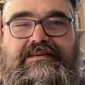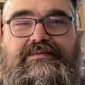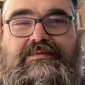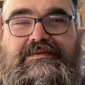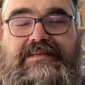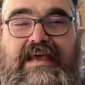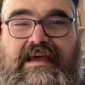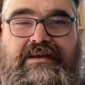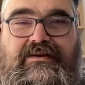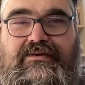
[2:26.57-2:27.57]
This was the
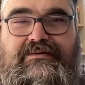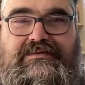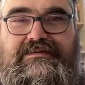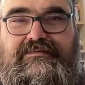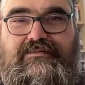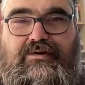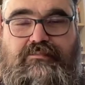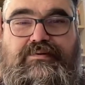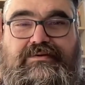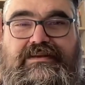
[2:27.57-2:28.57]
editors who
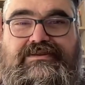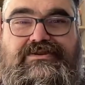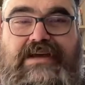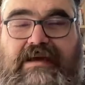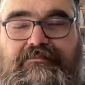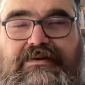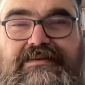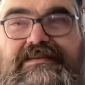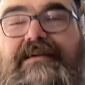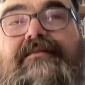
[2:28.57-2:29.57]
put these
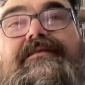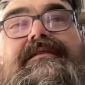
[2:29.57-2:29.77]
chapbooks out.